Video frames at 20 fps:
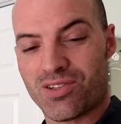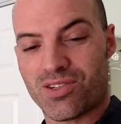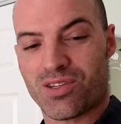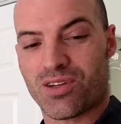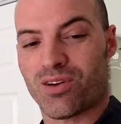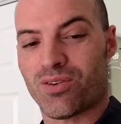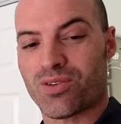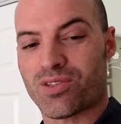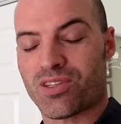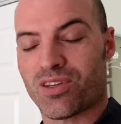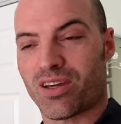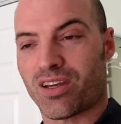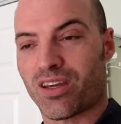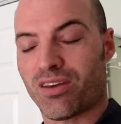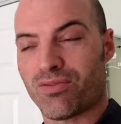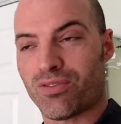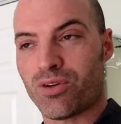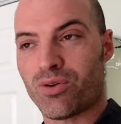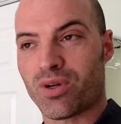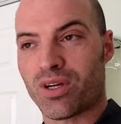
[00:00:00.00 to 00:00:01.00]
So it's
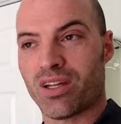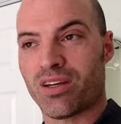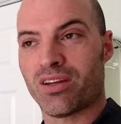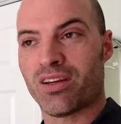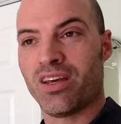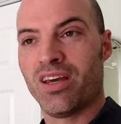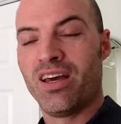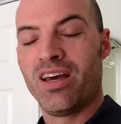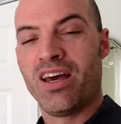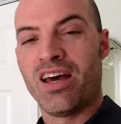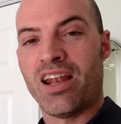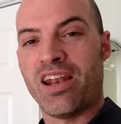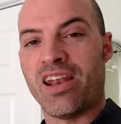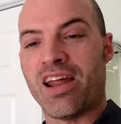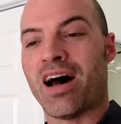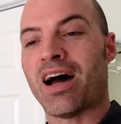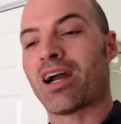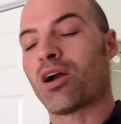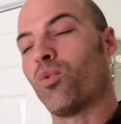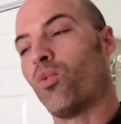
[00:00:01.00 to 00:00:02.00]
if you can
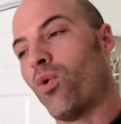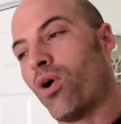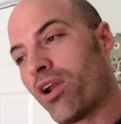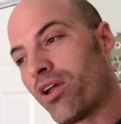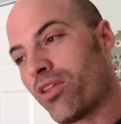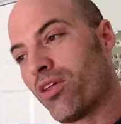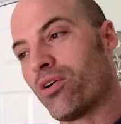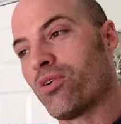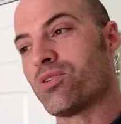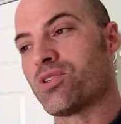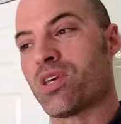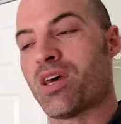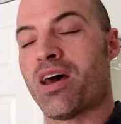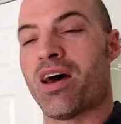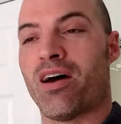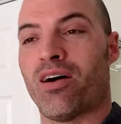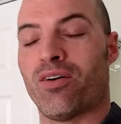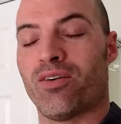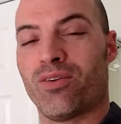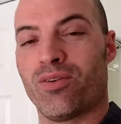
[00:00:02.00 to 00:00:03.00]
knock one of those
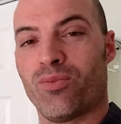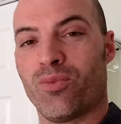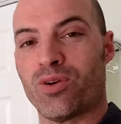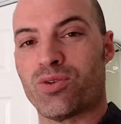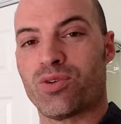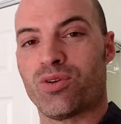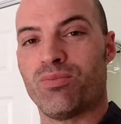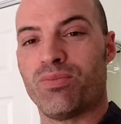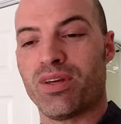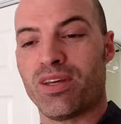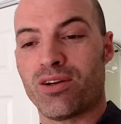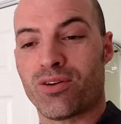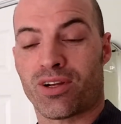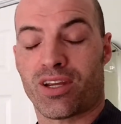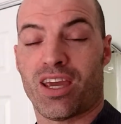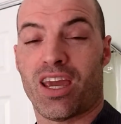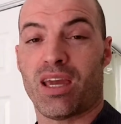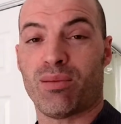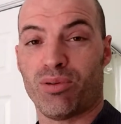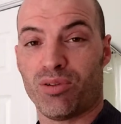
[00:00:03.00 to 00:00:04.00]
out, which would be your
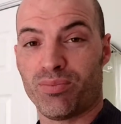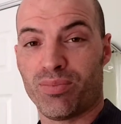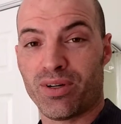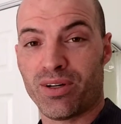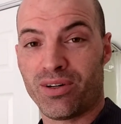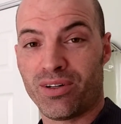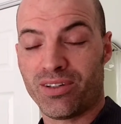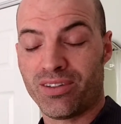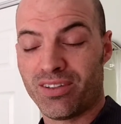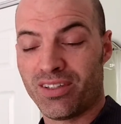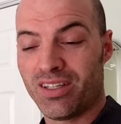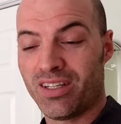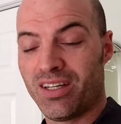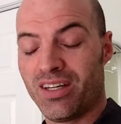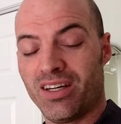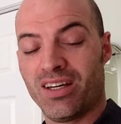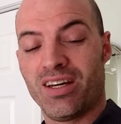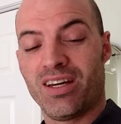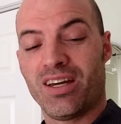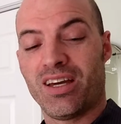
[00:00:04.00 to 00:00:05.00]
cable bill,
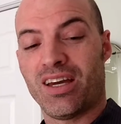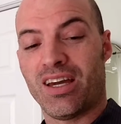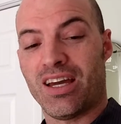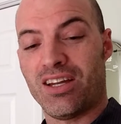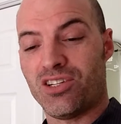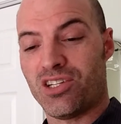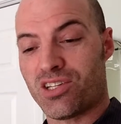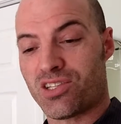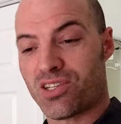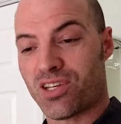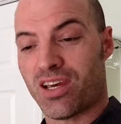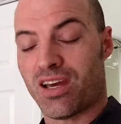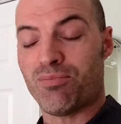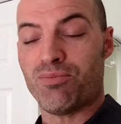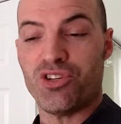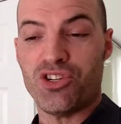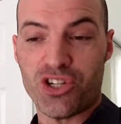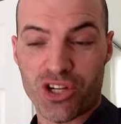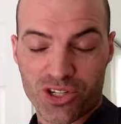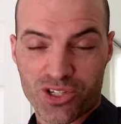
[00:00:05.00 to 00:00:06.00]
and just say,
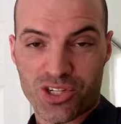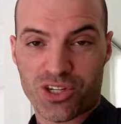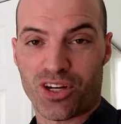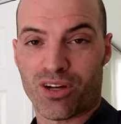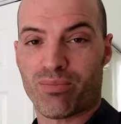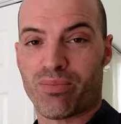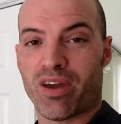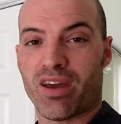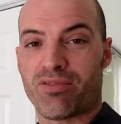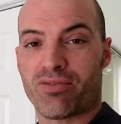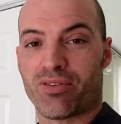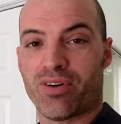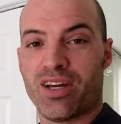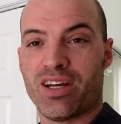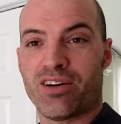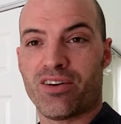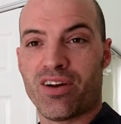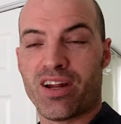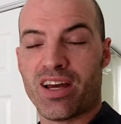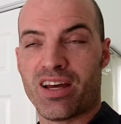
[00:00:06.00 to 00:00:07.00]
I'm just going to pay for
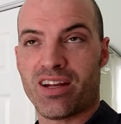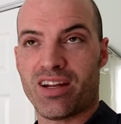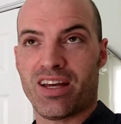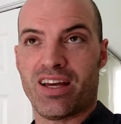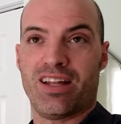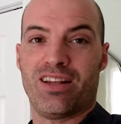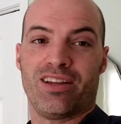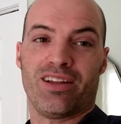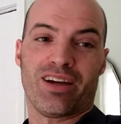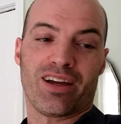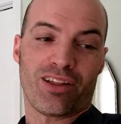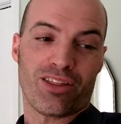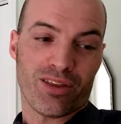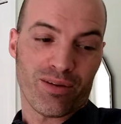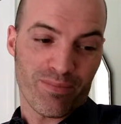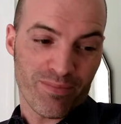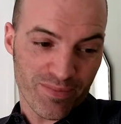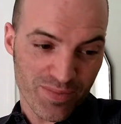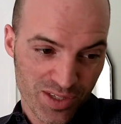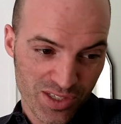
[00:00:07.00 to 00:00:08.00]
internet and
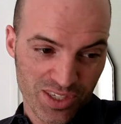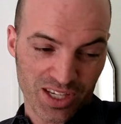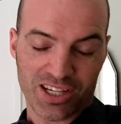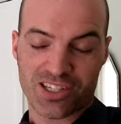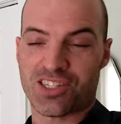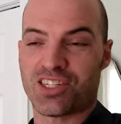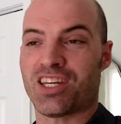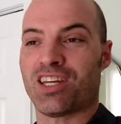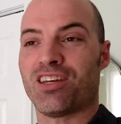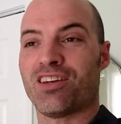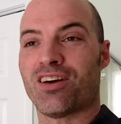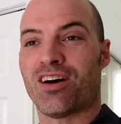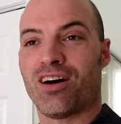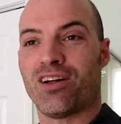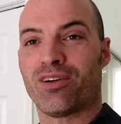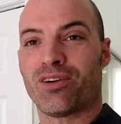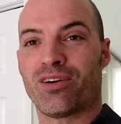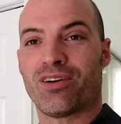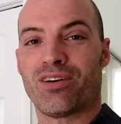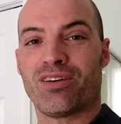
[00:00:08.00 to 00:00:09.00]
the
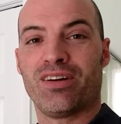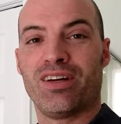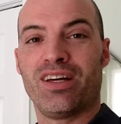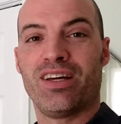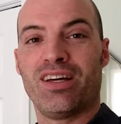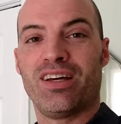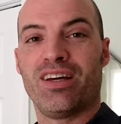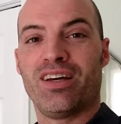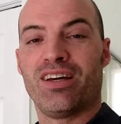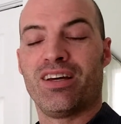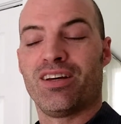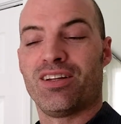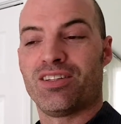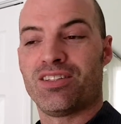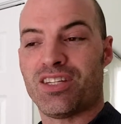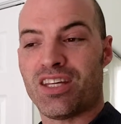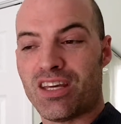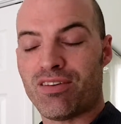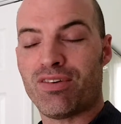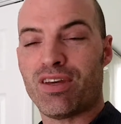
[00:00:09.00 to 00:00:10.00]
$16
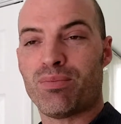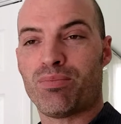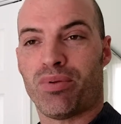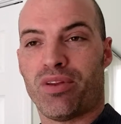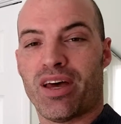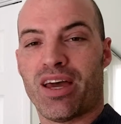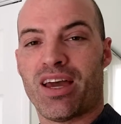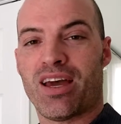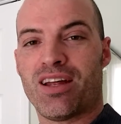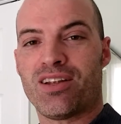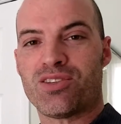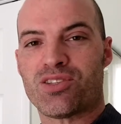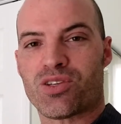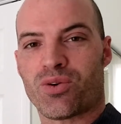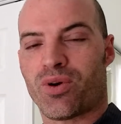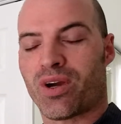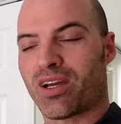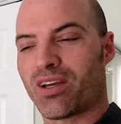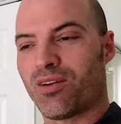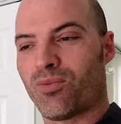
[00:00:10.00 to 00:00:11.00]
TV plan
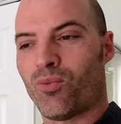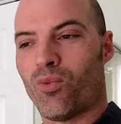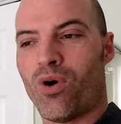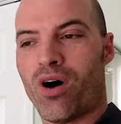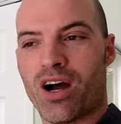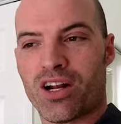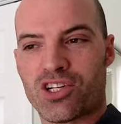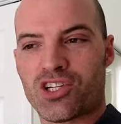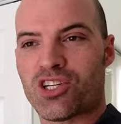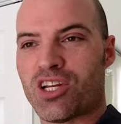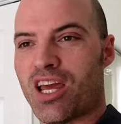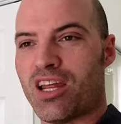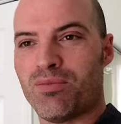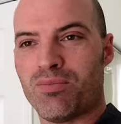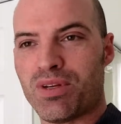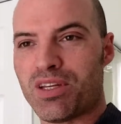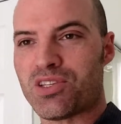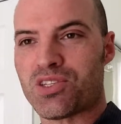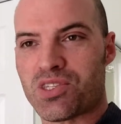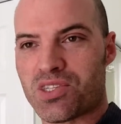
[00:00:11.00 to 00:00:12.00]
so I can watch
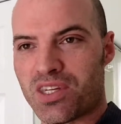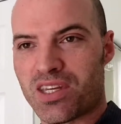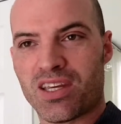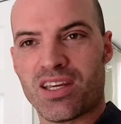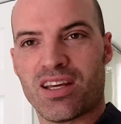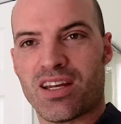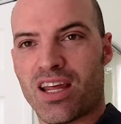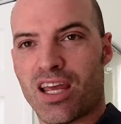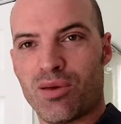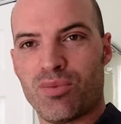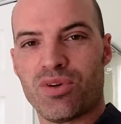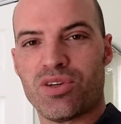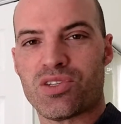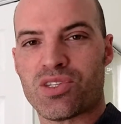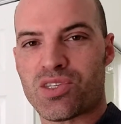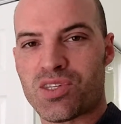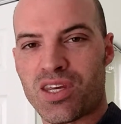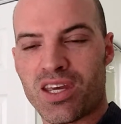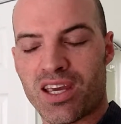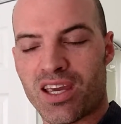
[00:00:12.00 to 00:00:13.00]
NBC and
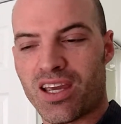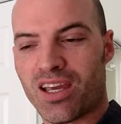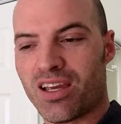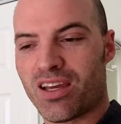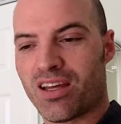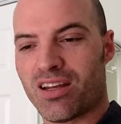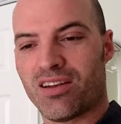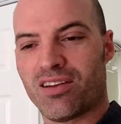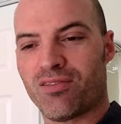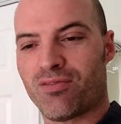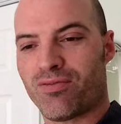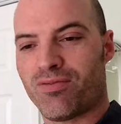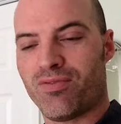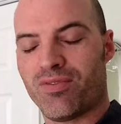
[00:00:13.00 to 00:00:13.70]
ABC and